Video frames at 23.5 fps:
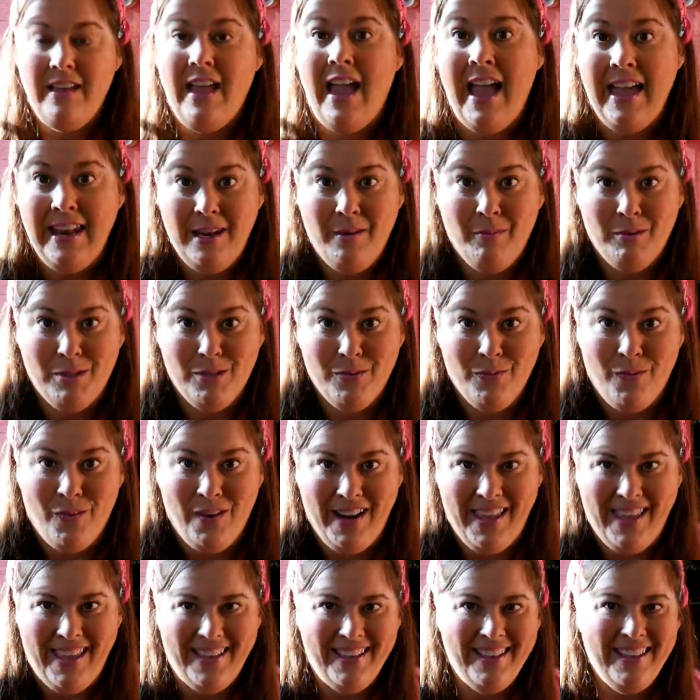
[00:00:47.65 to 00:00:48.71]
And it was
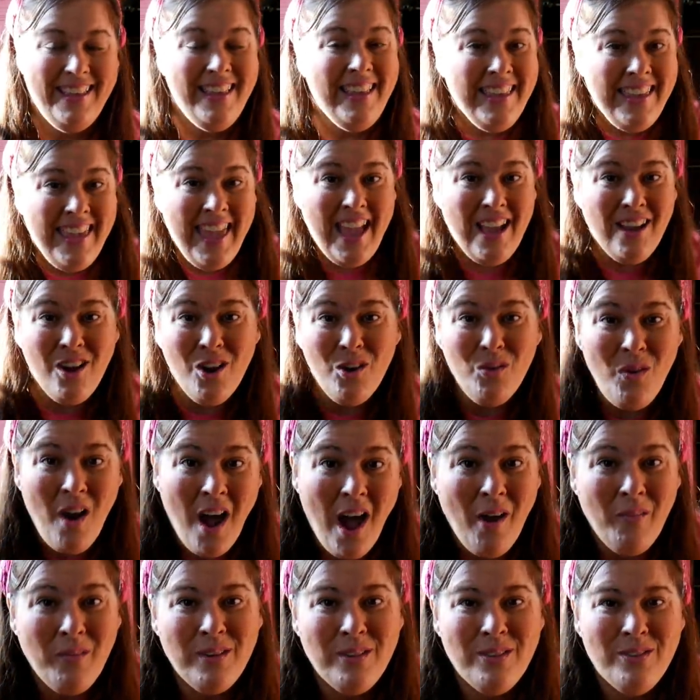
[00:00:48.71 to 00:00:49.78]
free. You can't go
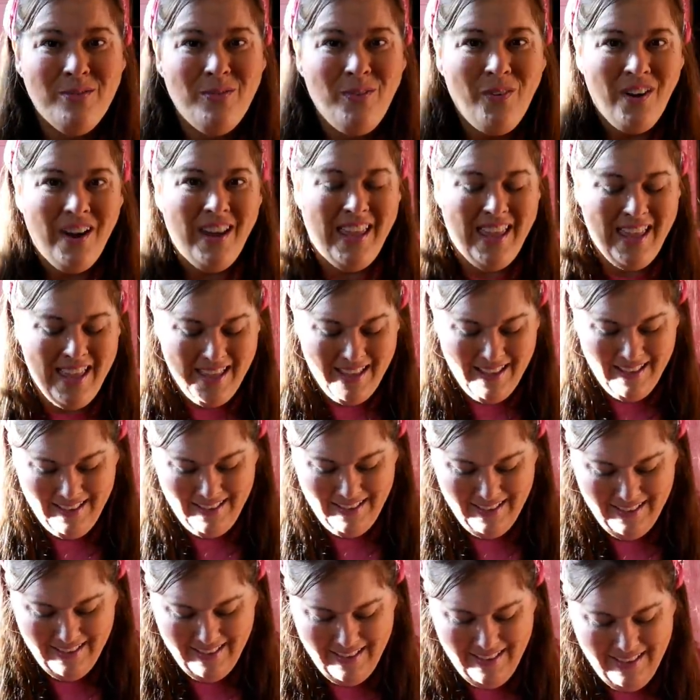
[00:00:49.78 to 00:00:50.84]
wrong with free.
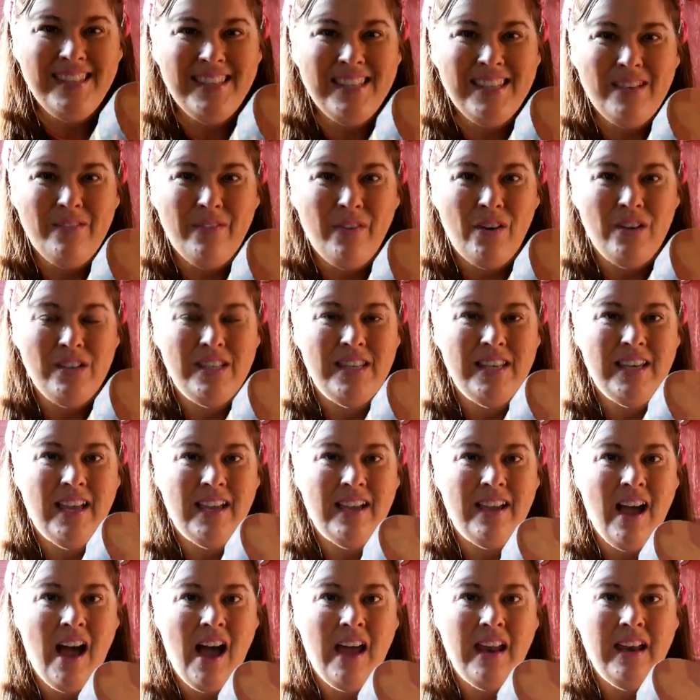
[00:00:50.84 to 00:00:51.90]
This is the first thing I
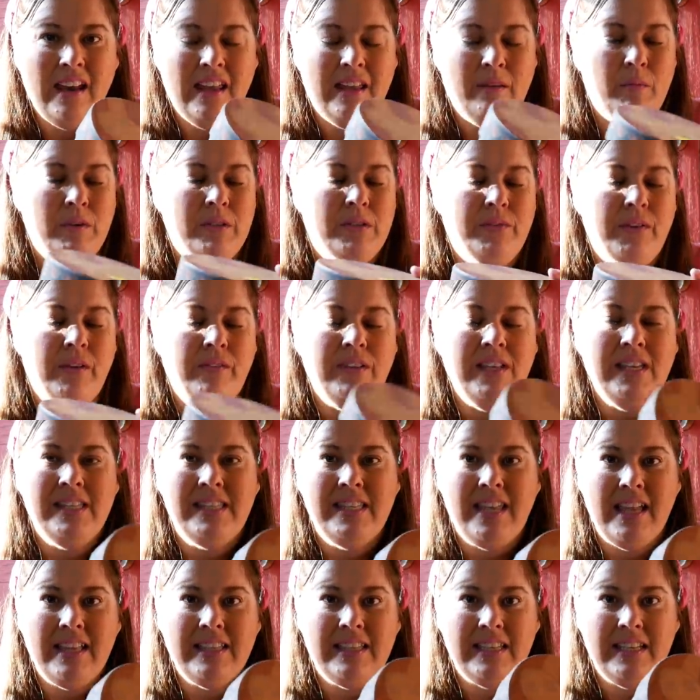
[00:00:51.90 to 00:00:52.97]
got. It was 50
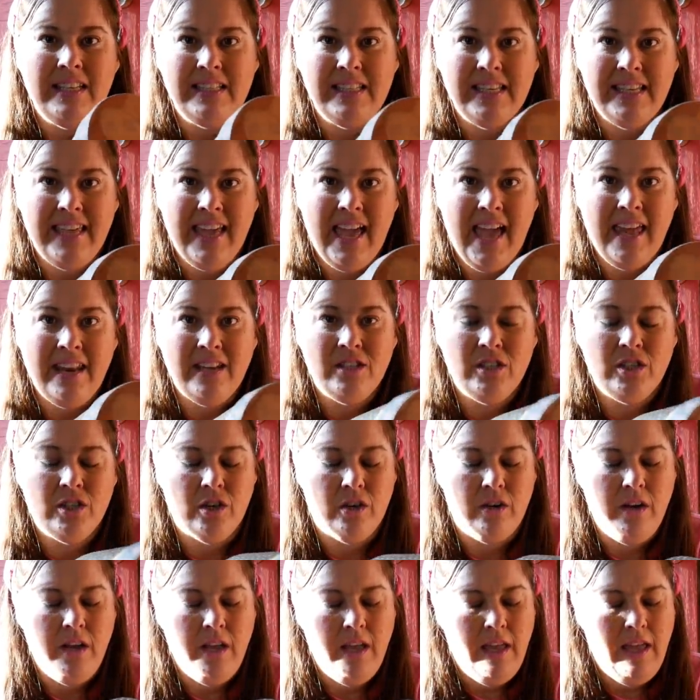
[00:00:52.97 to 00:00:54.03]
cents and it's a
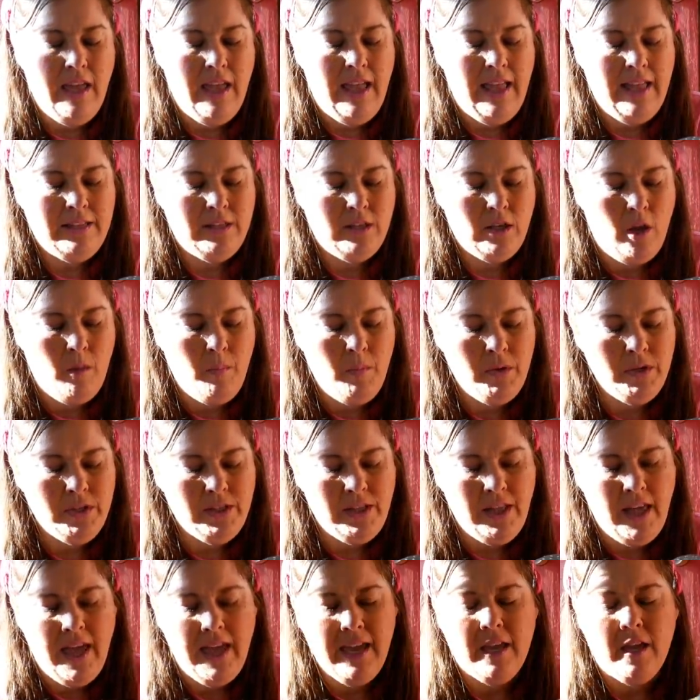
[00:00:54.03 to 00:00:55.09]
canister. It's almost
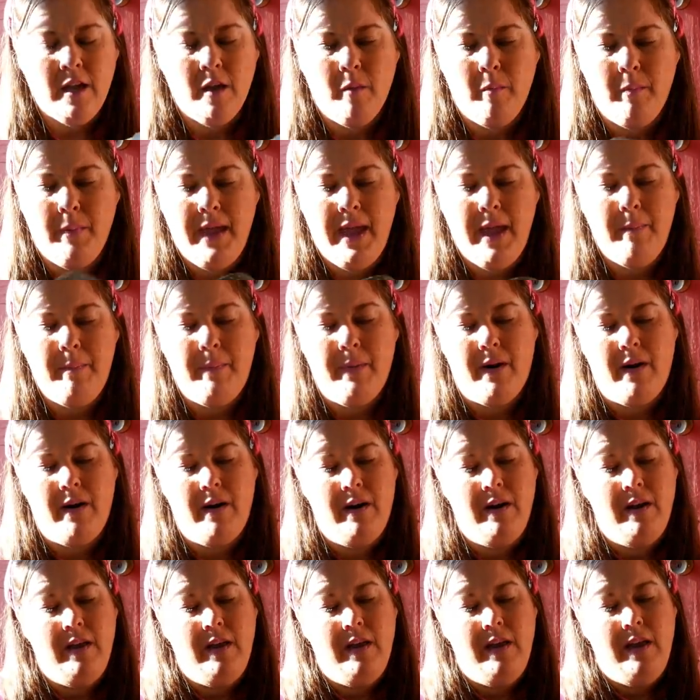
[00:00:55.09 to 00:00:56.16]
like paper.
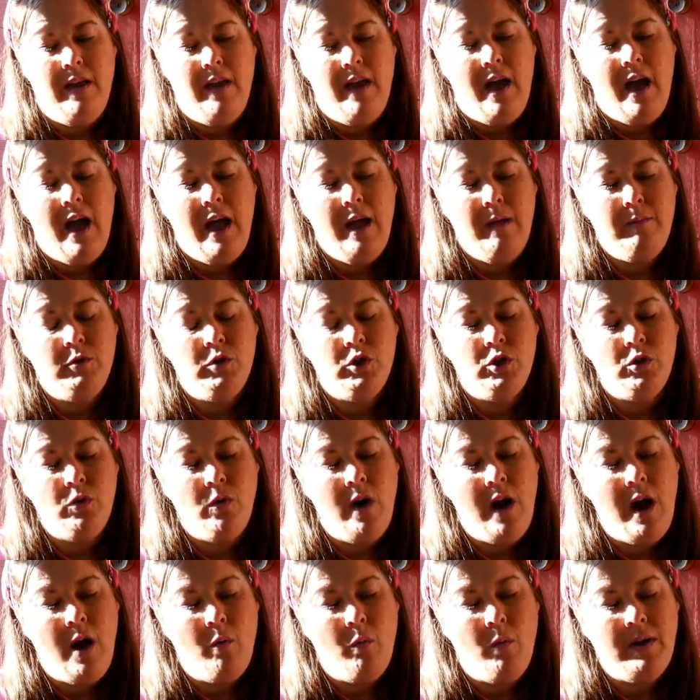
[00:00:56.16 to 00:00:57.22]
I'm sure
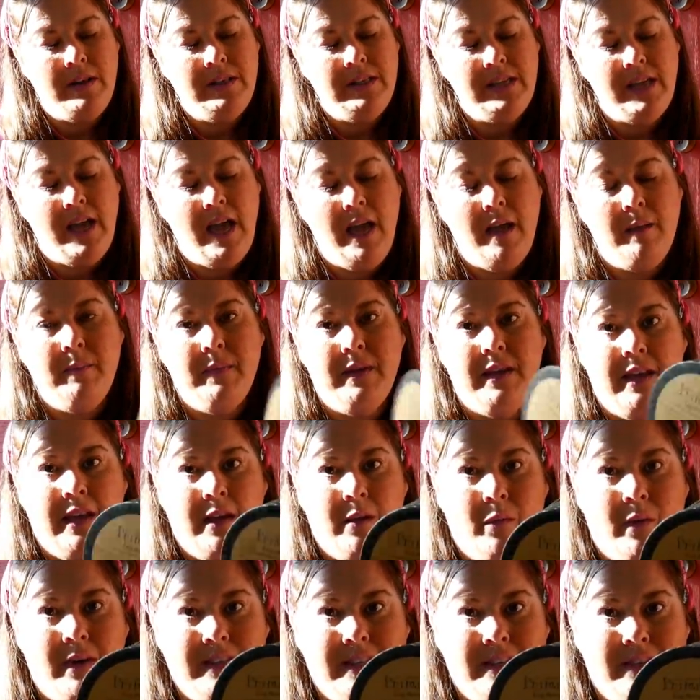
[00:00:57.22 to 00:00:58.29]
at one time
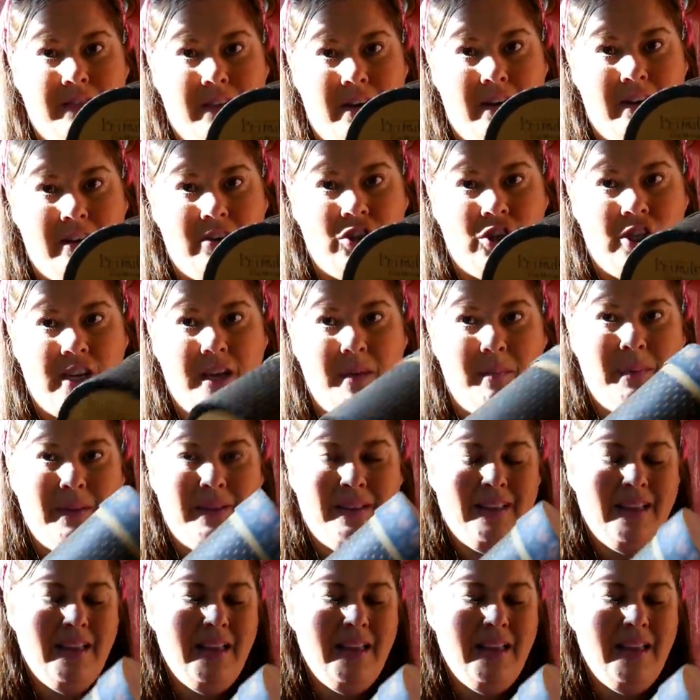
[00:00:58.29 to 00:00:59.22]
it wasn't very cheap.